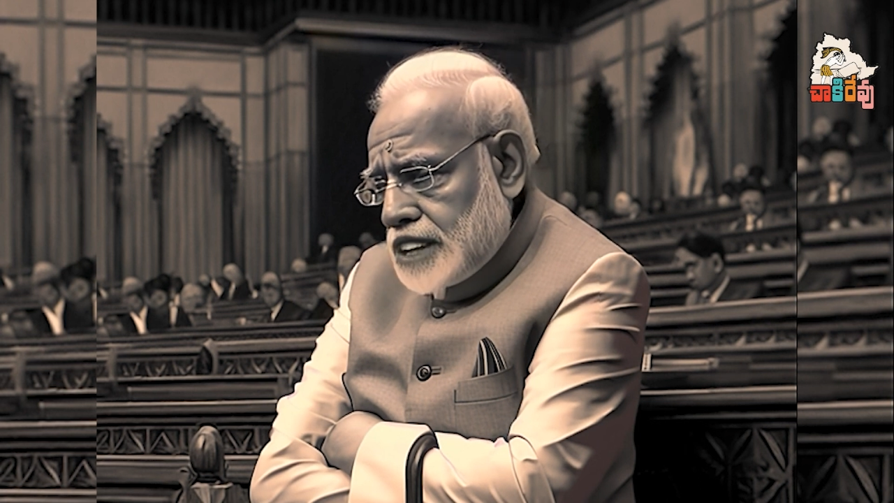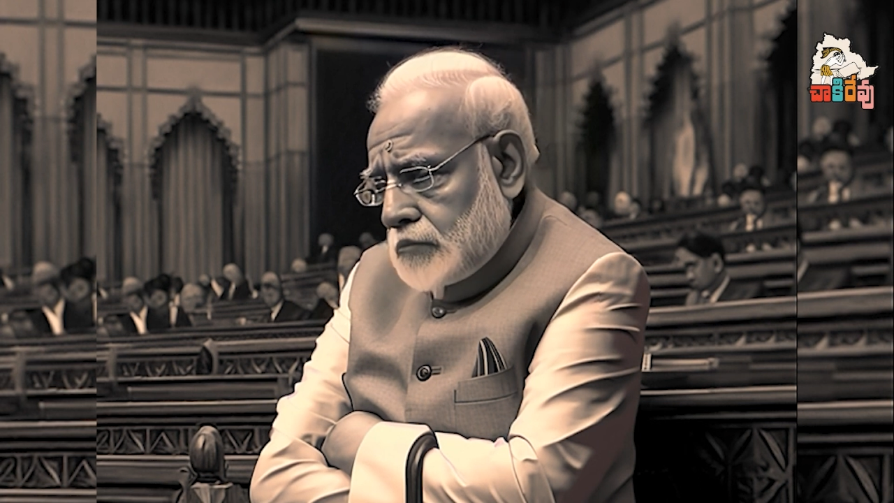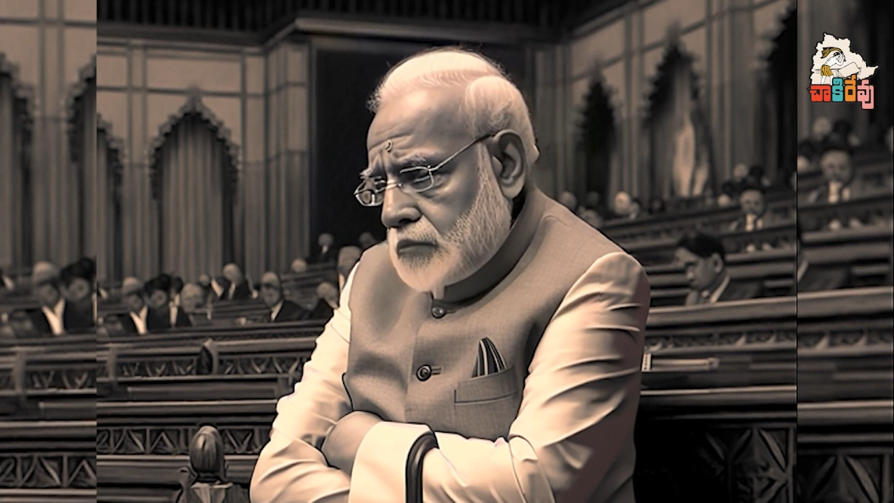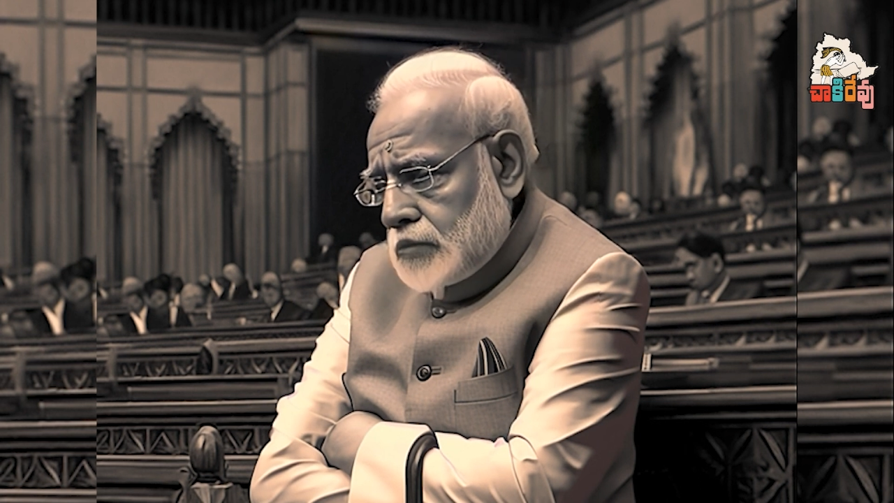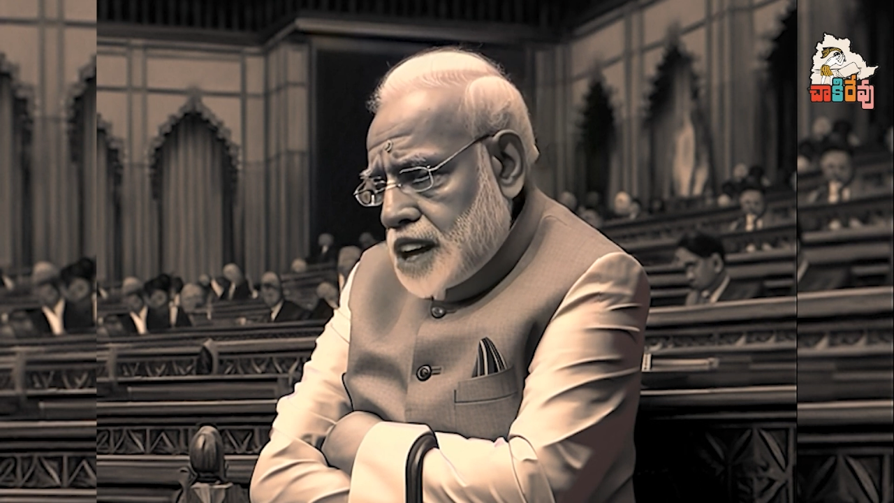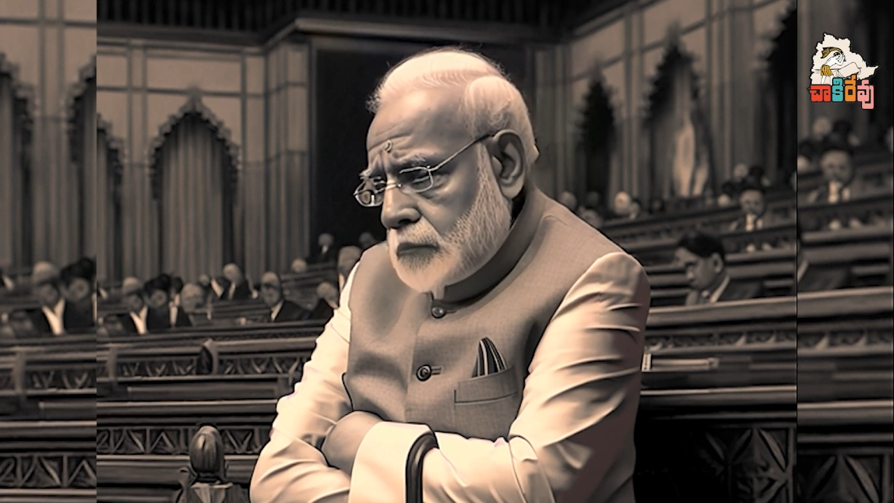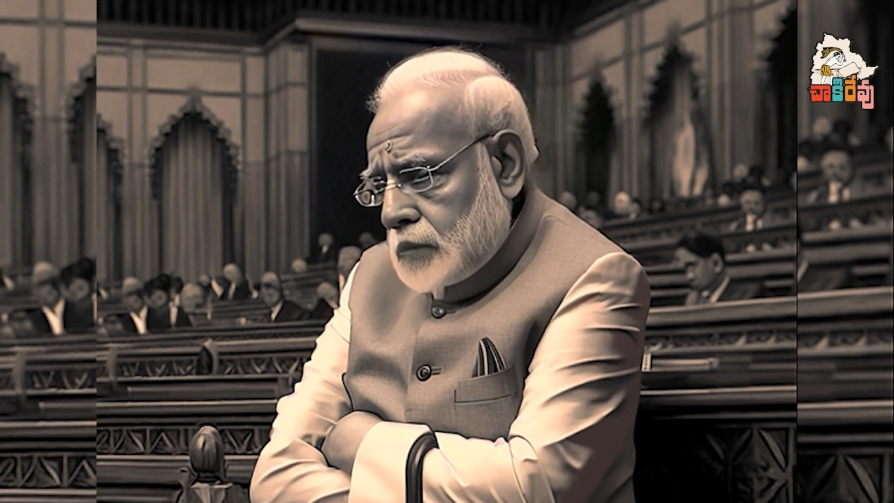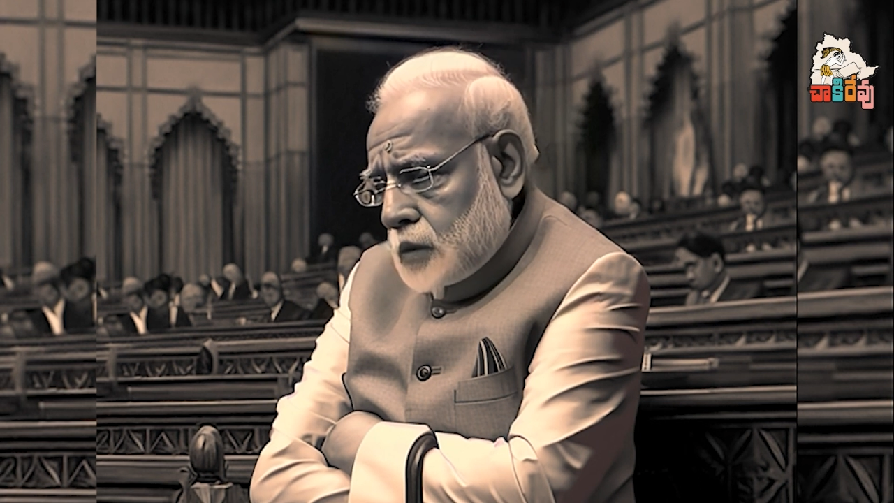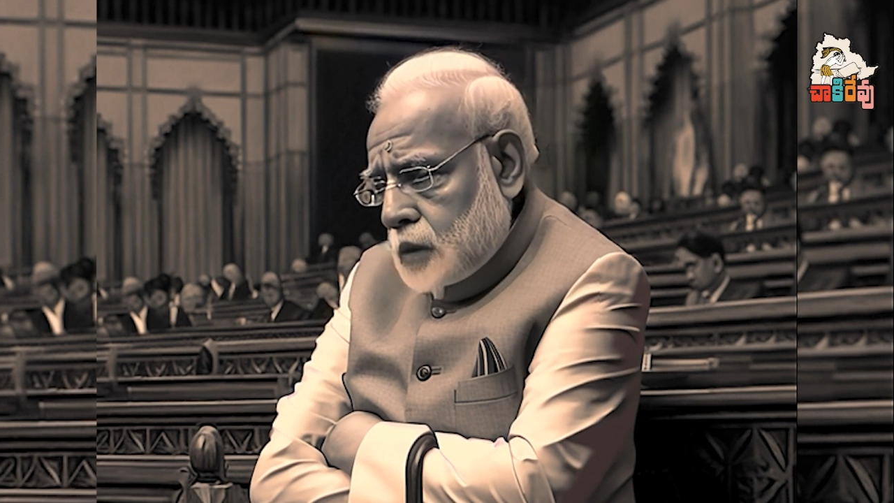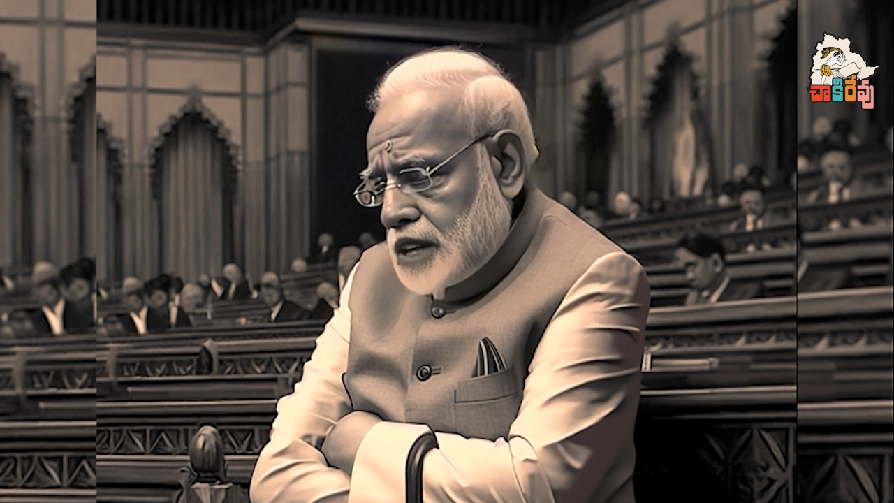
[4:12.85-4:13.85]
and everything in
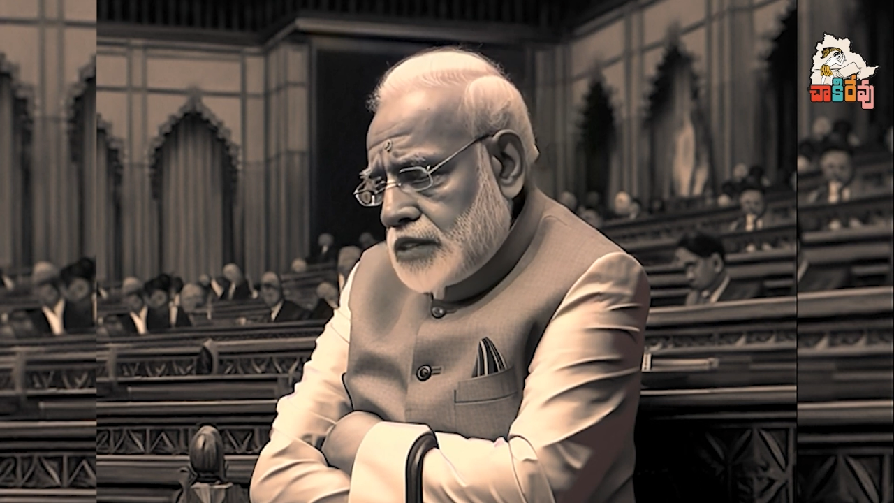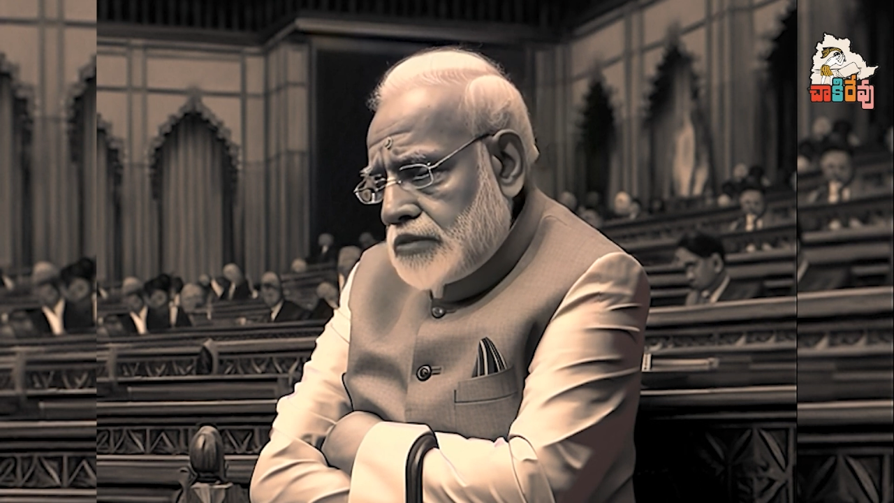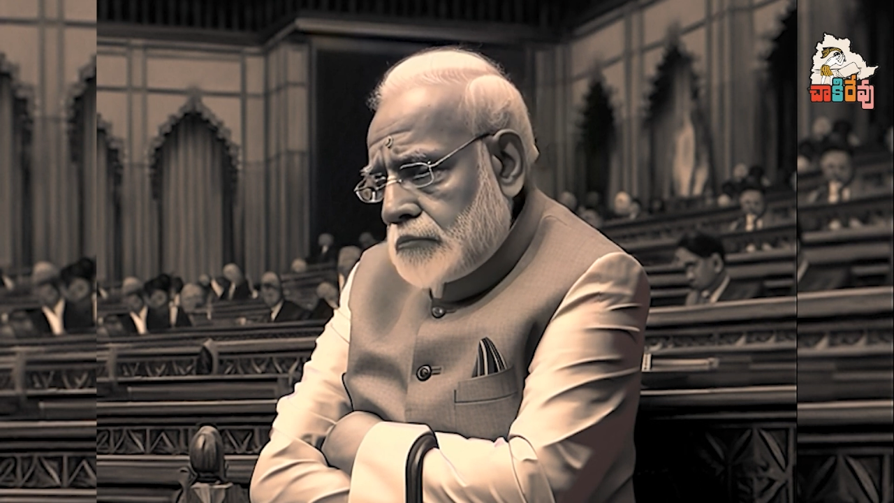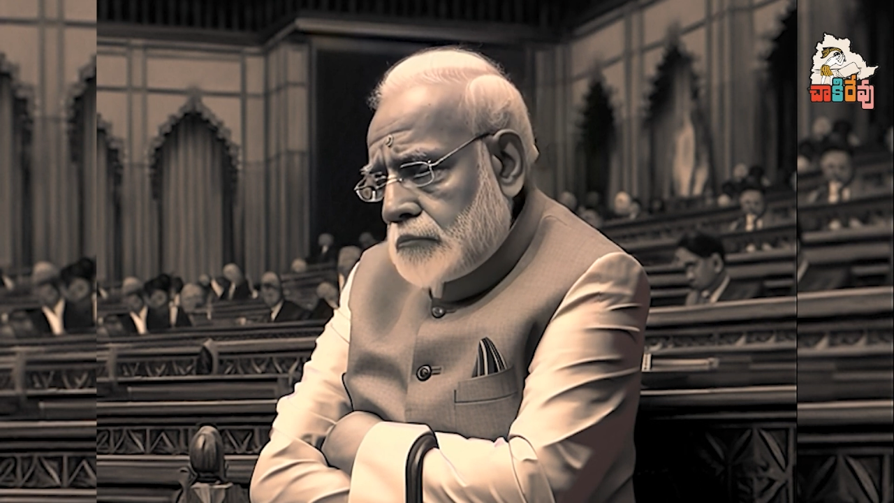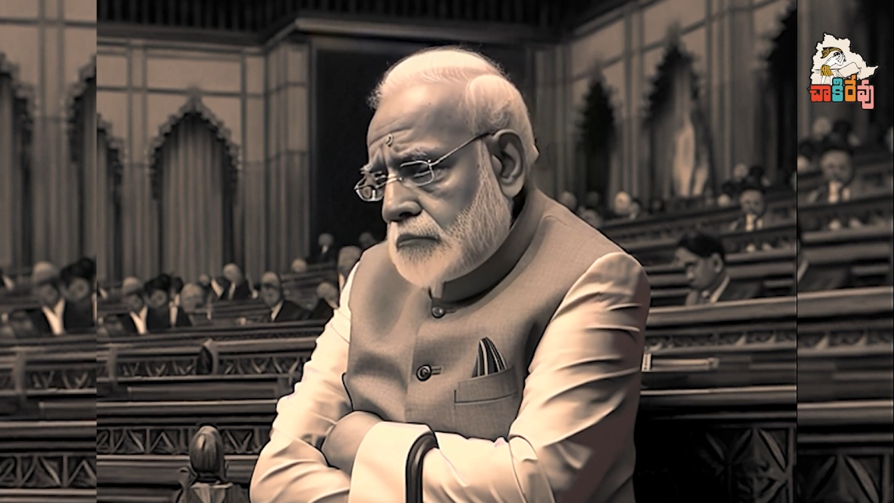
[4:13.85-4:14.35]
between.